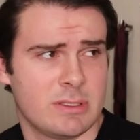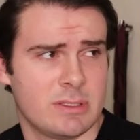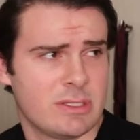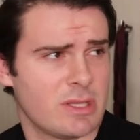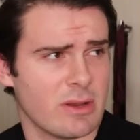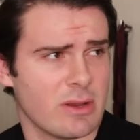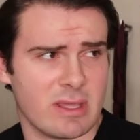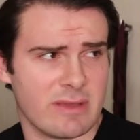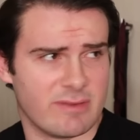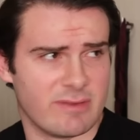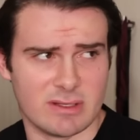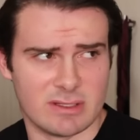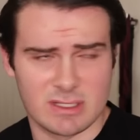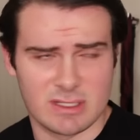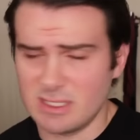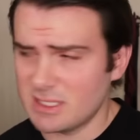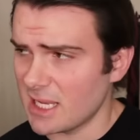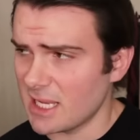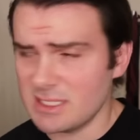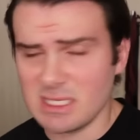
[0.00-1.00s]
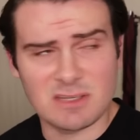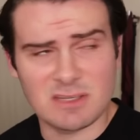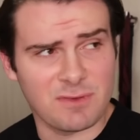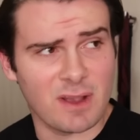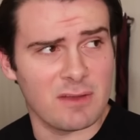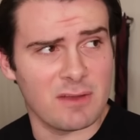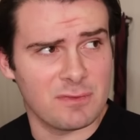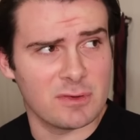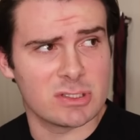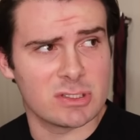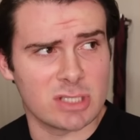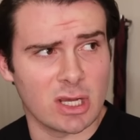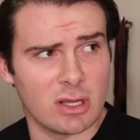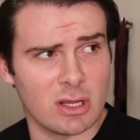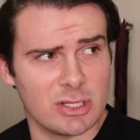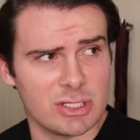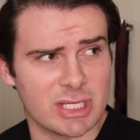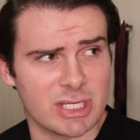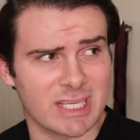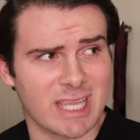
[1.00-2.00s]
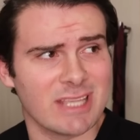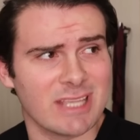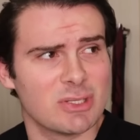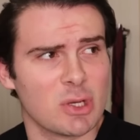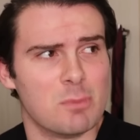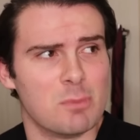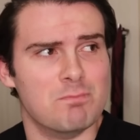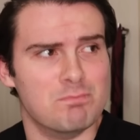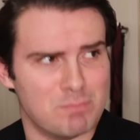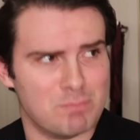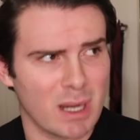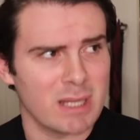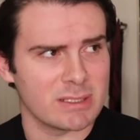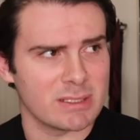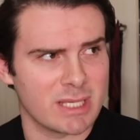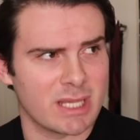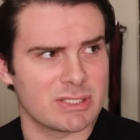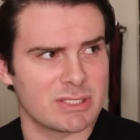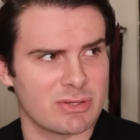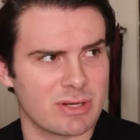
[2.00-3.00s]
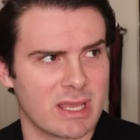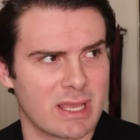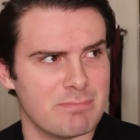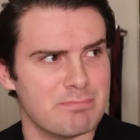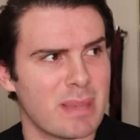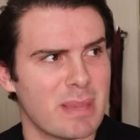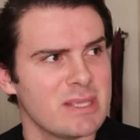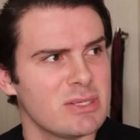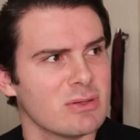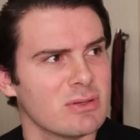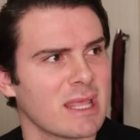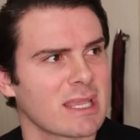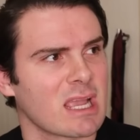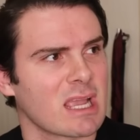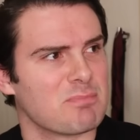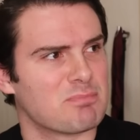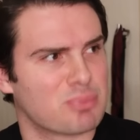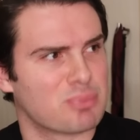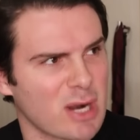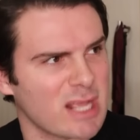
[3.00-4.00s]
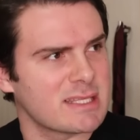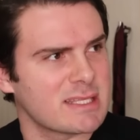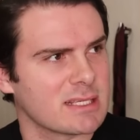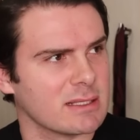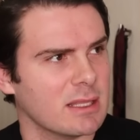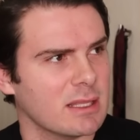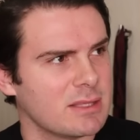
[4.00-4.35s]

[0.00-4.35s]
don't even. Stacy's 5 foot tall and she kicked your butt yesterday and bent you like a pretzel at